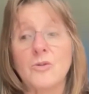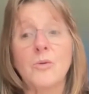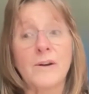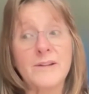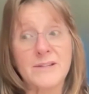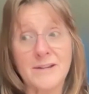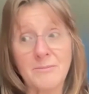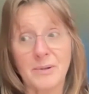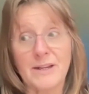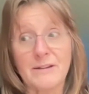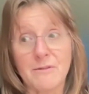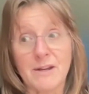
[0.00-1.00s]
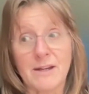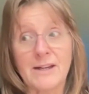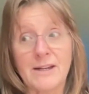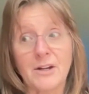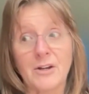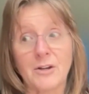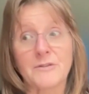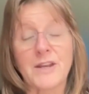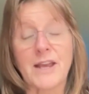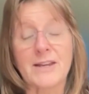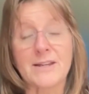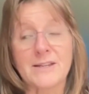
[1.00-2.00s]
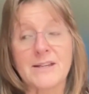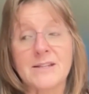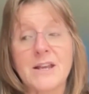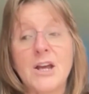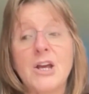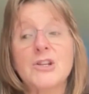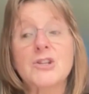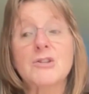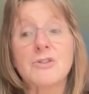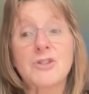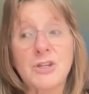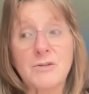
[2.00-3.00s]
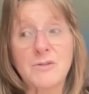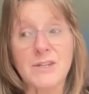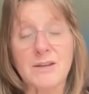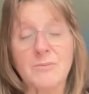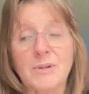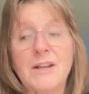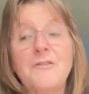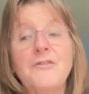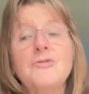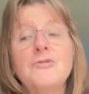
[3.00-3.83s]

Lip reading: quite simply, really, in a lot of cases, to reduce it. But if you